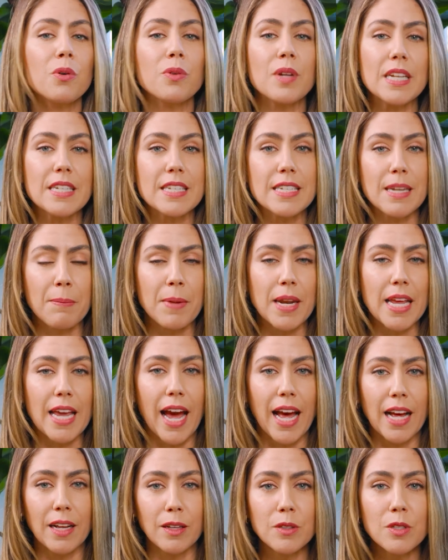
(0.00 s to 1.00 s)
don't need somebody
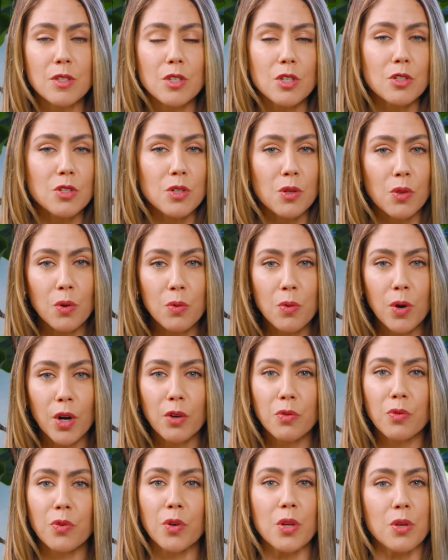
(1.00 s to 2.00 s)
else to do the
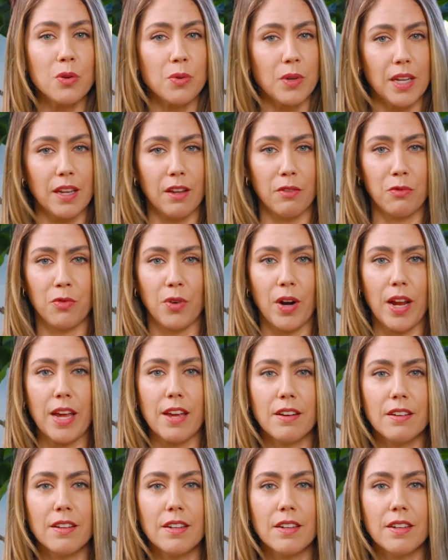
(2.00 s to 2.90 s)
work for you to get free.